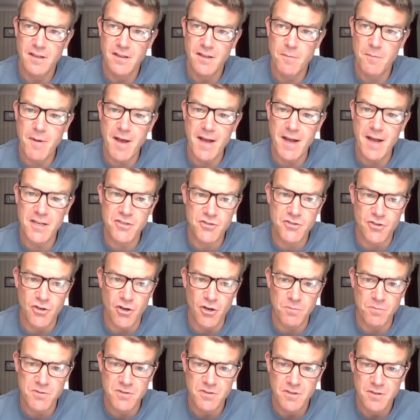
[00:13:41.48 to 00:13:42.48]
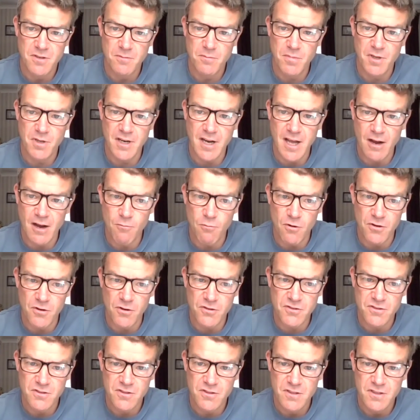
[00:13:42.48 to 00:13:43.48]
the penny's dropped, but now
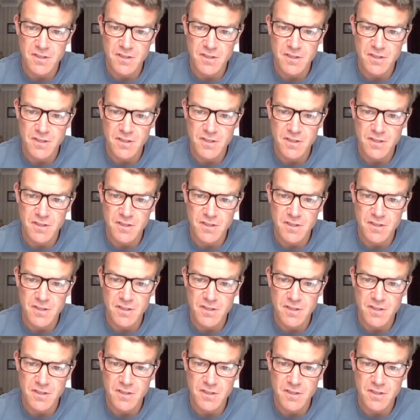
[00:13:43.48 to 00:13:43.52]
what?